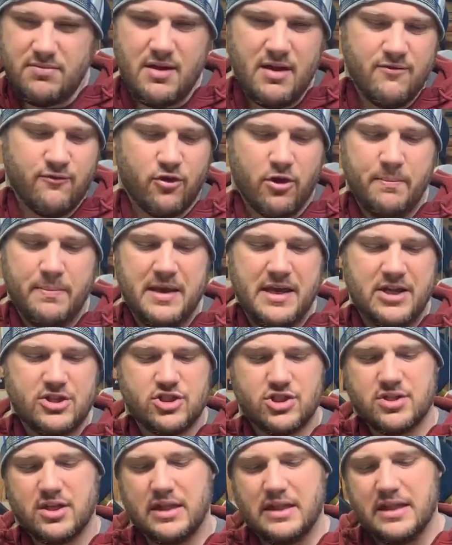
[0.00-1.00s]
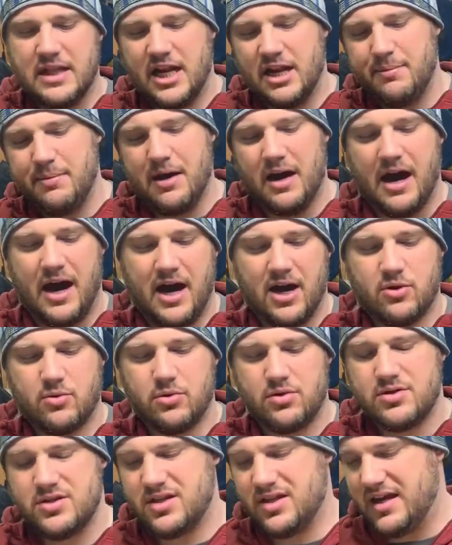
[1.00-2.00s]
for me, it's just a little bit
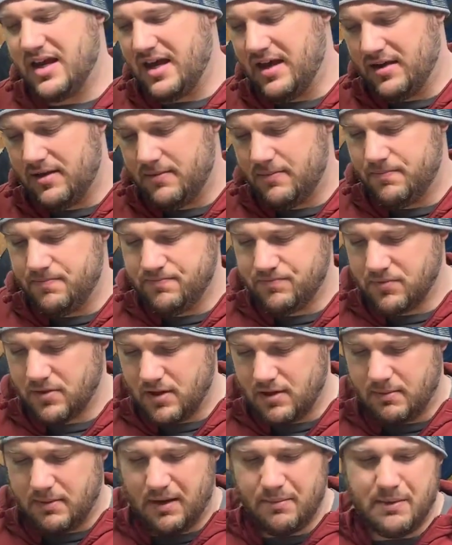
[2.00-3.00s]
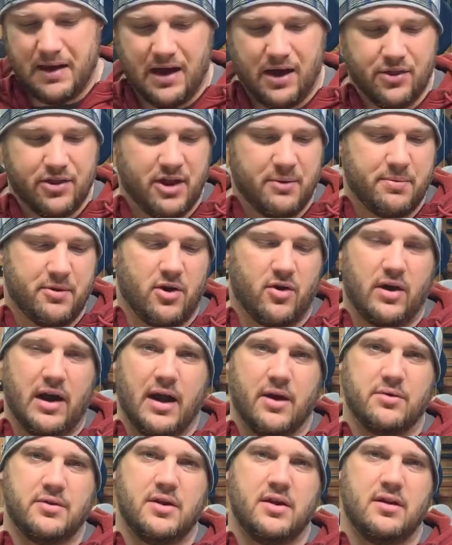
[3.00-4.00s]
awkward to get my mouth up and
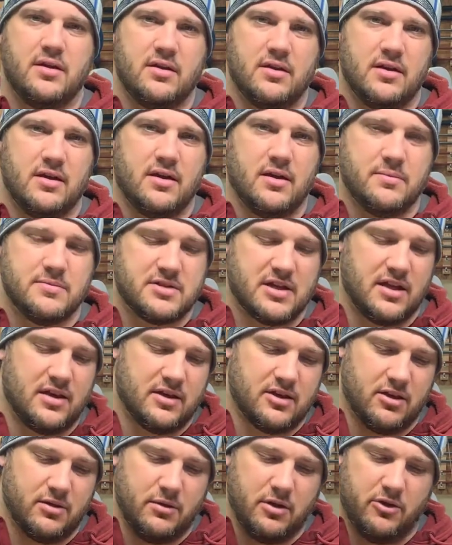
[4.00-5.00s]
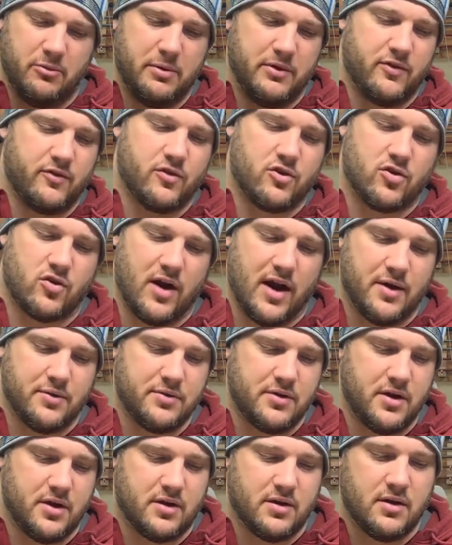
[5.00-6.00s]
around it. It's got like a little bit of a crown
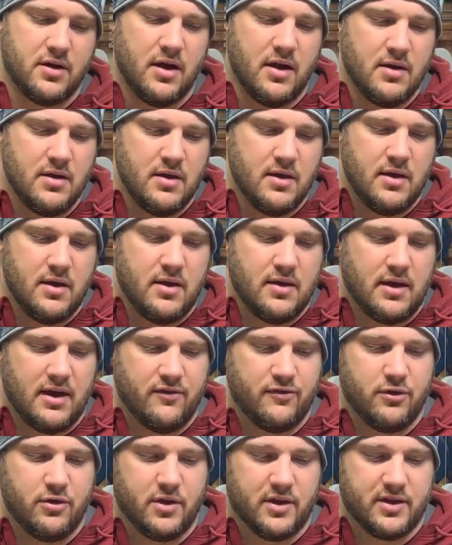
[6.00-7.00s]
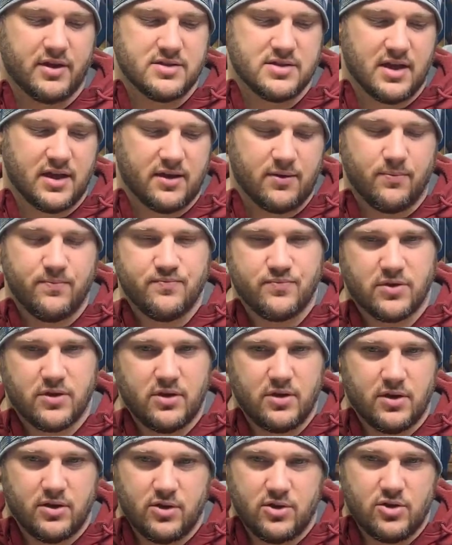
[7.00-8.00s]
there. I feel like it's like,
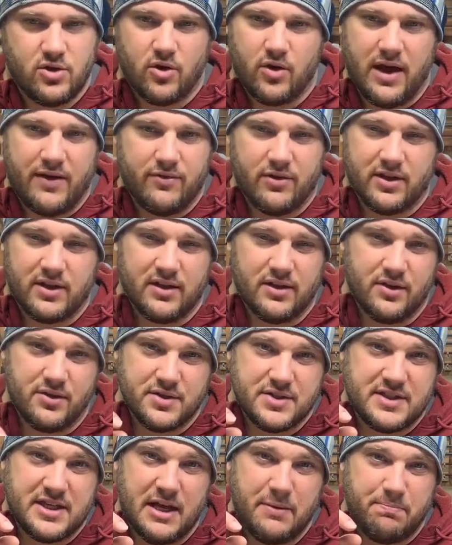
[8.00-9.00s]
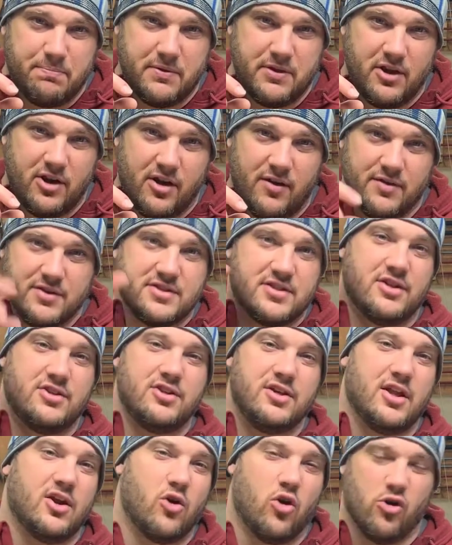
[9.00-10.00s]
you go to have like a little sip and then all of a sudden you
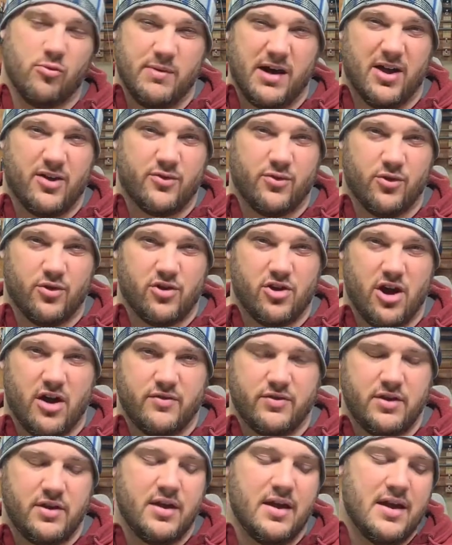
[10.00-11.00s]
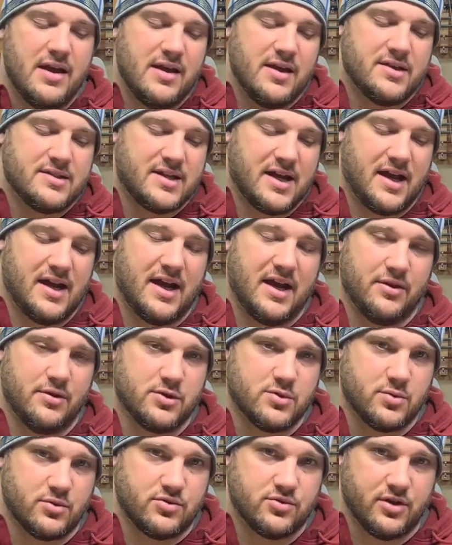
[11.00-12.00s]
get a whole mouthful of coffee. It's kind of how
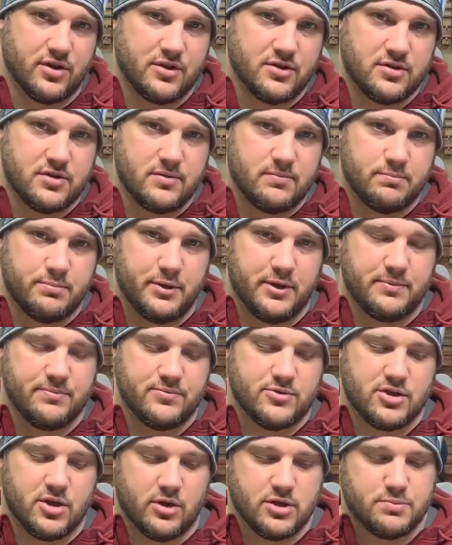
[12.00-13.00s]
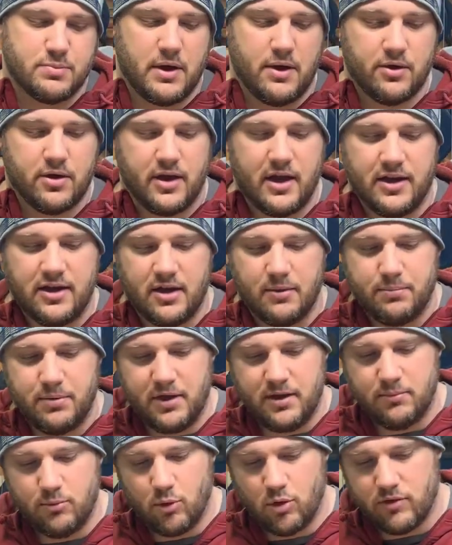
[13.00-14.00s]
this one drinks. So it's probably gonna end up
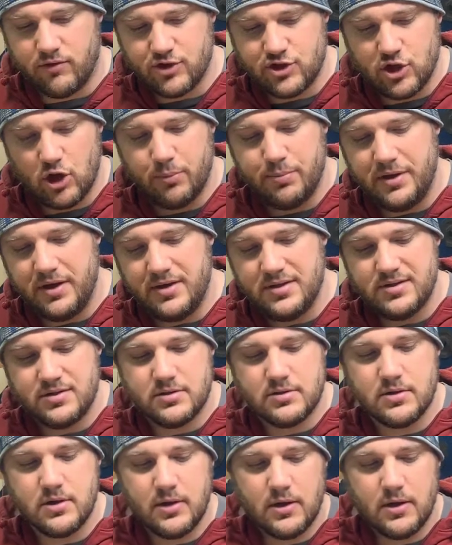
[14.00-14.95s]
being more of a showpiece